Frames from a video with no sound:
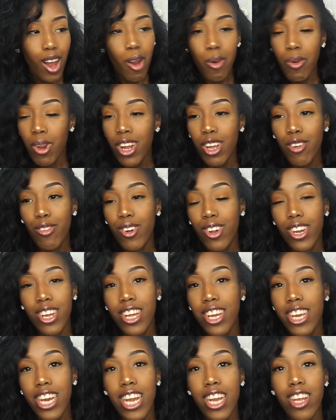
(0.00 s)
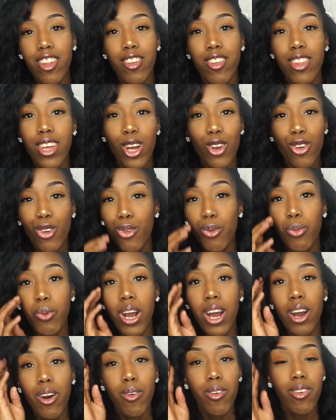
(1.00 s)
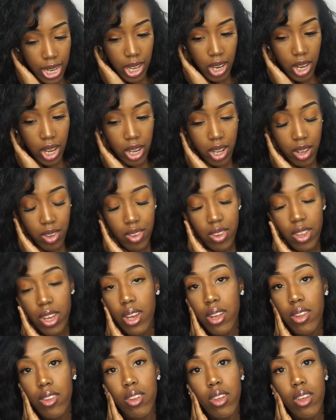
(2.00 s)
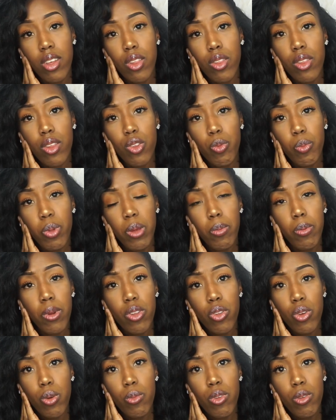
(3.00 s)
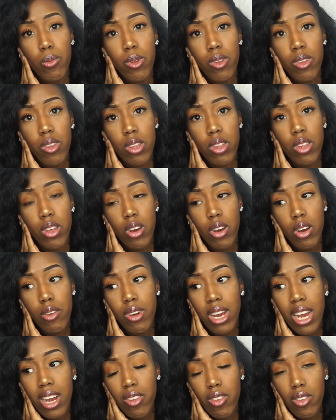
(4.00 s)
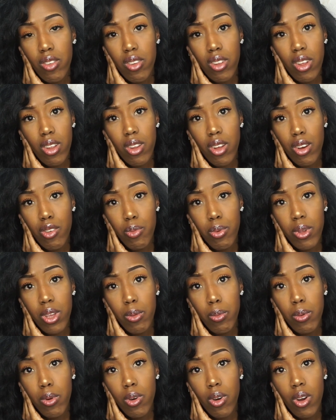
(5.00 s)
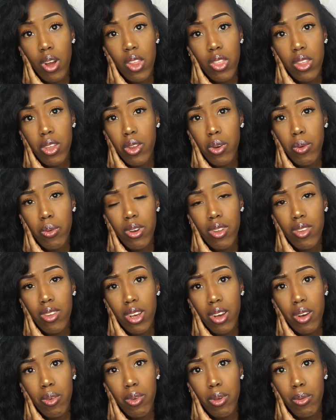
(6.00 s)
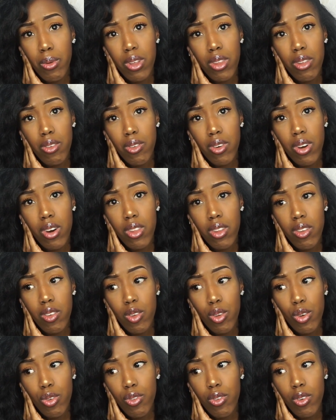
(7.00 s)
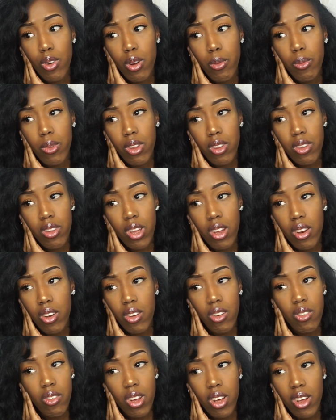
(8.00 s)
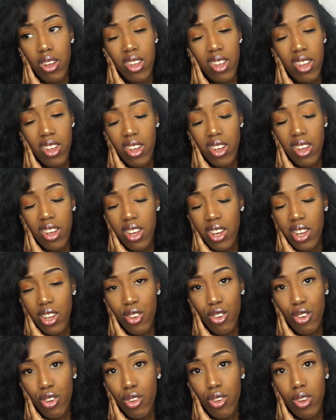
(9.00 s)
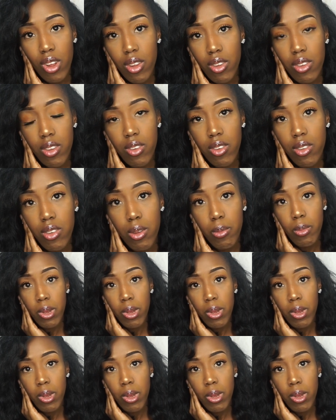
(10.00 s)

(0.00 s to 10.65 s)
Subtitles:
I'm not even gonna get into that, just wow. Yeah, like I said, there's people that's come to me and said, oh, I've asked a lot of people and they don't want to tell me where they've got this stuff from and this, that and the other. It's just nonsense